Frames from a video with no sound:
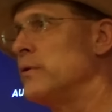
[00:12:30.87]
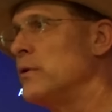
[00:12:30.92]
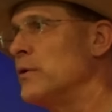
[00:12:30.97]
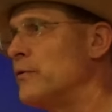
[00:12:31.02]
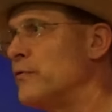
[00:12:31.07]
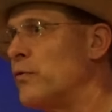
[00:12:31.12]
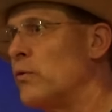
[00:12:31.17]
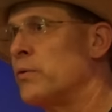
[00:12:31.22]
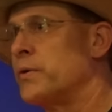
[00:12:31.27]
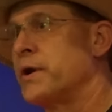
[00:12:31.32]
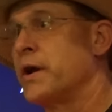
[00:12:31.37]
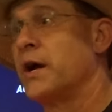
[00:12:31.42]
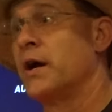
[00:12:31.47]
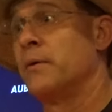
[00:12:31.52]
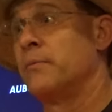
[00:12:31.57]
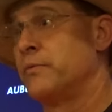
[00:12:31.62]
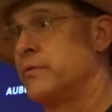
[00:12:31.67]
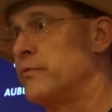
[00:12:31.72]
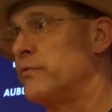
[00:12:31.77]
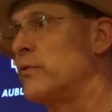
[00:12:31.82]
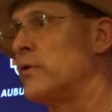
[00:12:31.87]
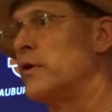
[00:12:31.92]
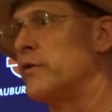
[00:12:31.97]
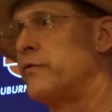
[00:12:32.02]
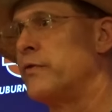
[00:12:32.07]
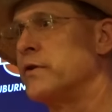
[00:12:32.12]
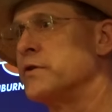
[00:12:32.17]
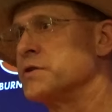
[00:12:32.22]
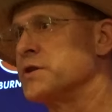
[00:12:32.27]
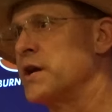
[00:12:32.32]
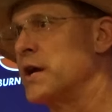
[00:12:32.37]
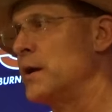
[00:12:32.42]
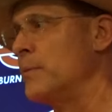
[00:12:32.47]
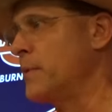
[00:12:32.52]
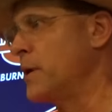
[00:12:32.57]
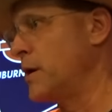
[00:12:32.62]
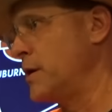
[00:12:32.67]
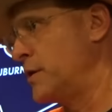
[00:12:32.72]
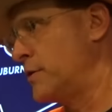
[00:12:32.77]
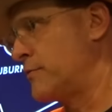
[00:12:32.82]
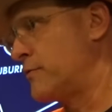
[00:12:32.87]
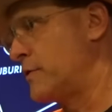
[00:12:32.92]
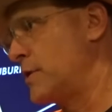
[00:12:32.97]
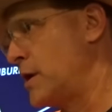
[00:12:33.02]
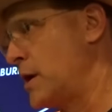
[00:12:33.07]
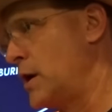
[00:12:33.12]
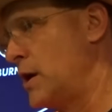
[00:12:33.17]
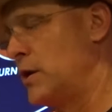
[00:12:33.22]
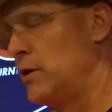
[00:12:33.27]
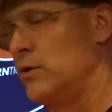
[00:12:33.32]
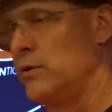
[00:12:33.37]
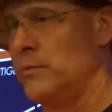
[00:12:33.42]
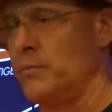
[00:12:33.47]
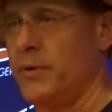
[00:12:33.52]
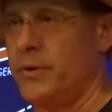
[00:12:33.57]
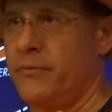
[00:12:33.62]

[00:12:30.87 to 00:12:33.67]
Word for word: good four times before our first game, not just for Daniel,